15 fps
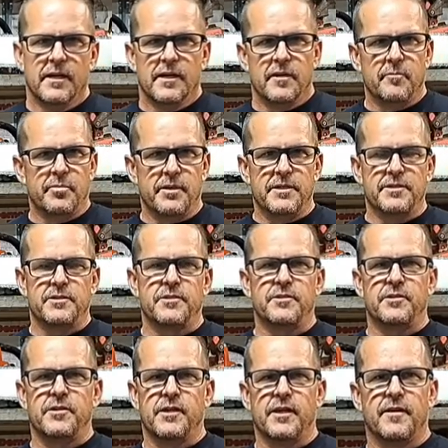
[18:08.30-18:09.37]
and pretty
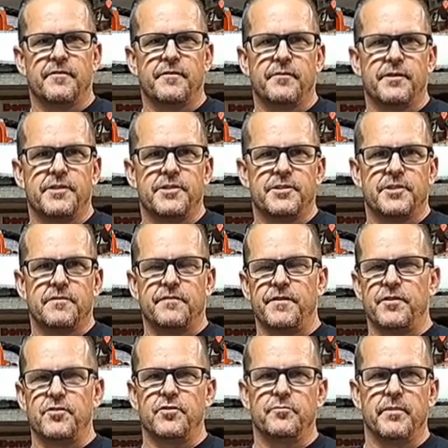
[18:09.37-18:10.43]
soon you're left with just a
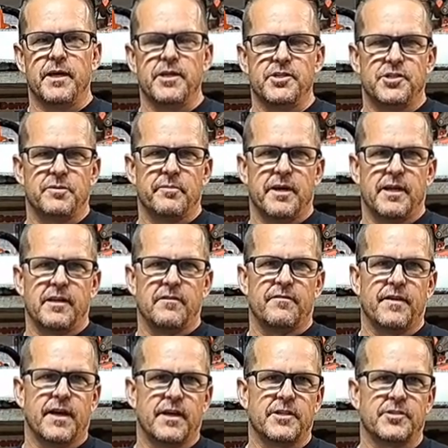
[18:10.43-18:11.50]
few major
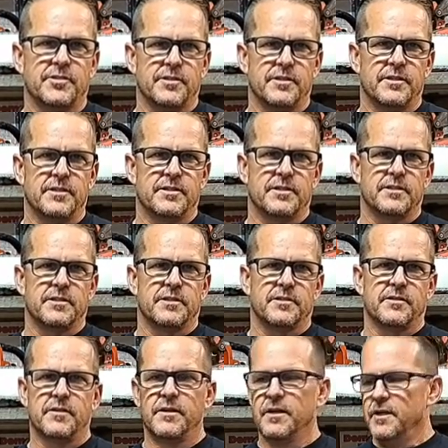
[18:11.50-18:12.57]
manufacturers. And
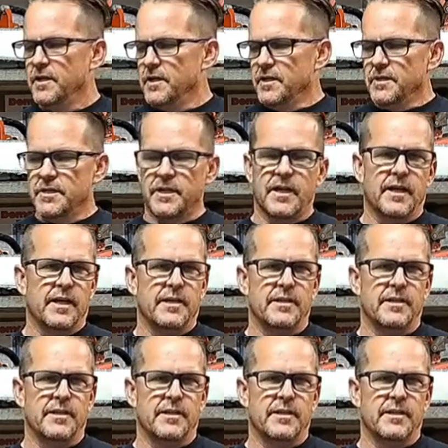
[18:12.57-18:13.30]
so today